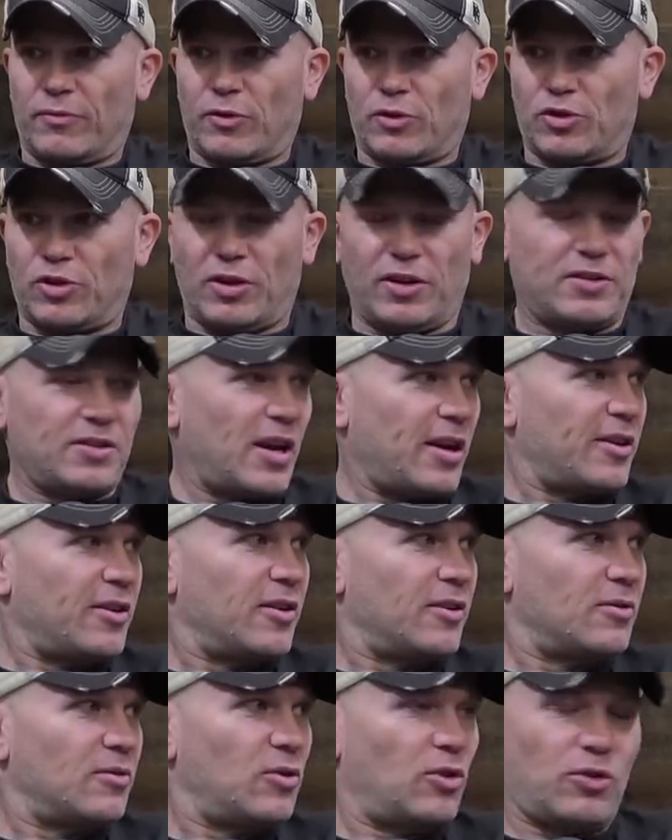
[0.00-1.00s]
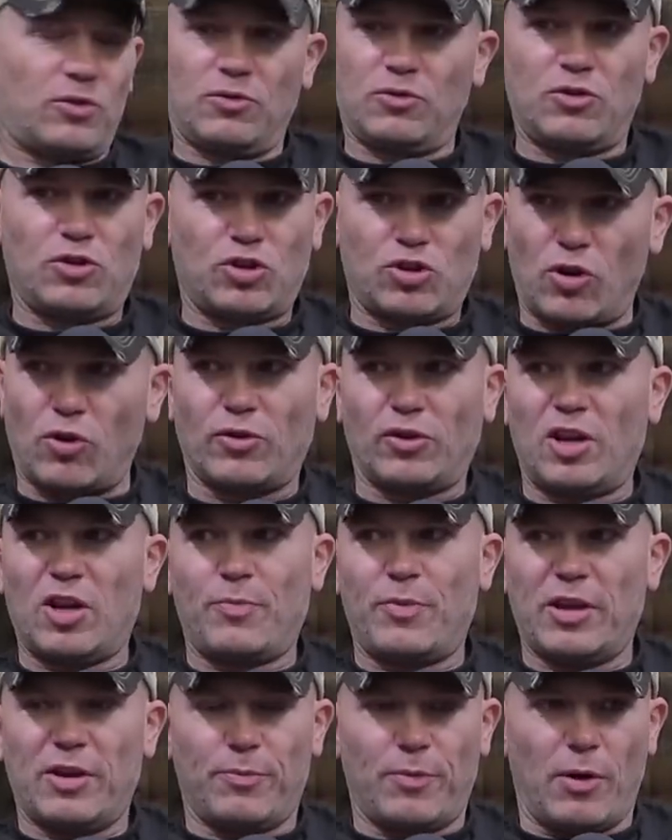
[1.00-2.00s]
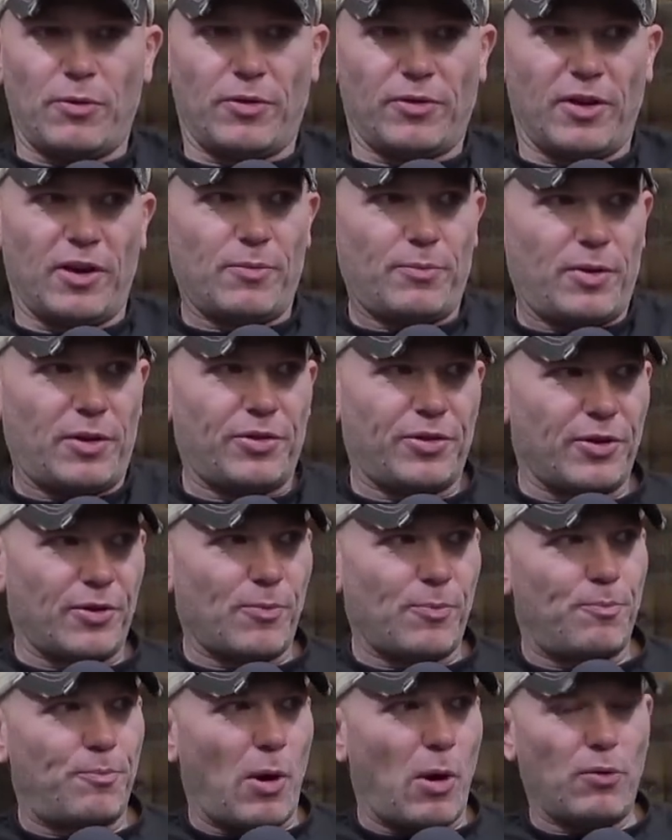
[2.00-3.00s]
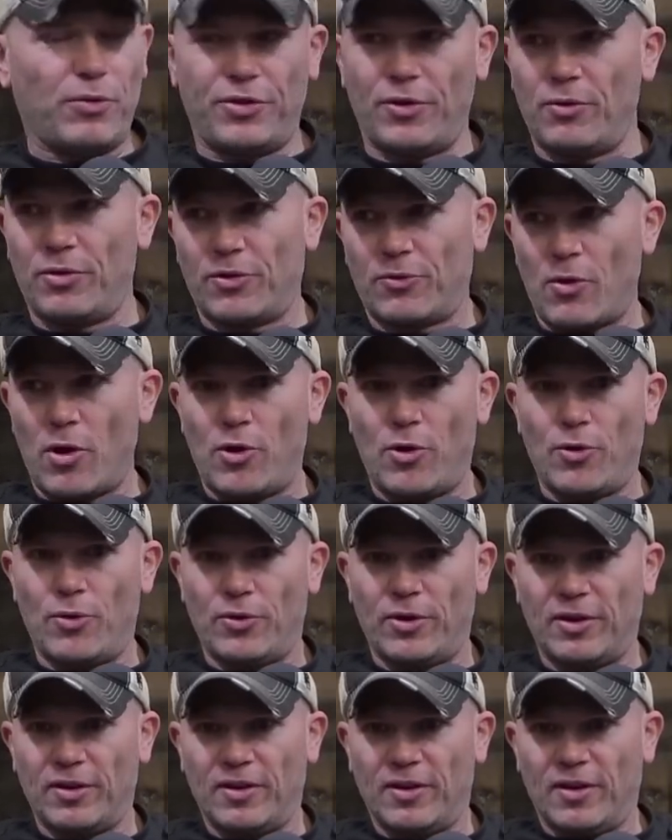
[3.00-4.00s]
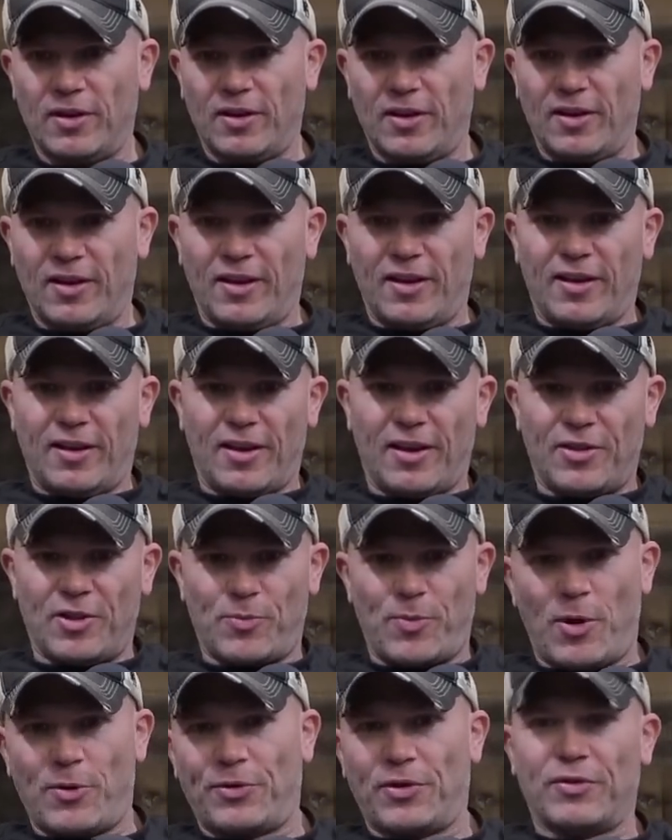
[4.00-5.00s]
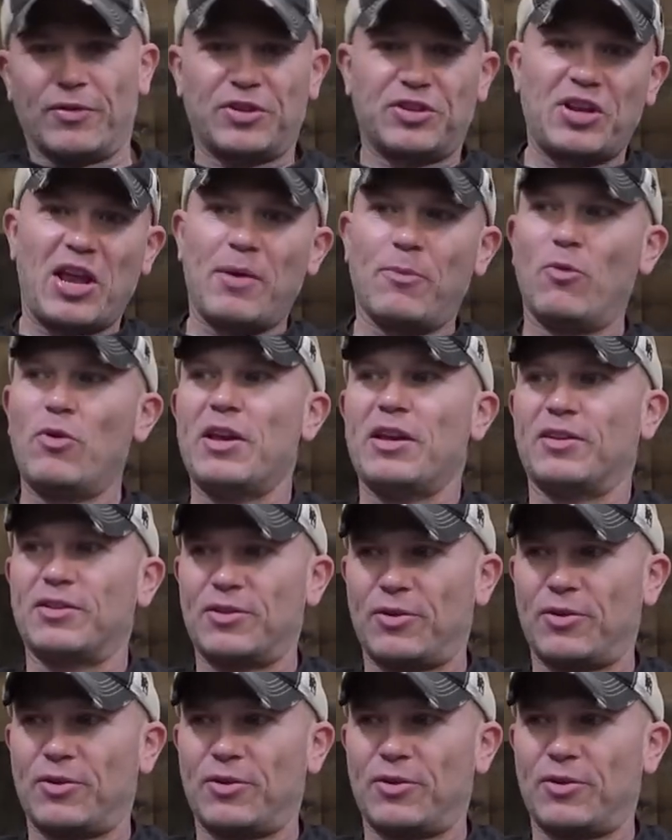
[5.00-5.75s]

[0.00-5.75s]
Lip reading: Virginia Tech could certainly beat both of them, but they're both on the road, and they're both in the same week.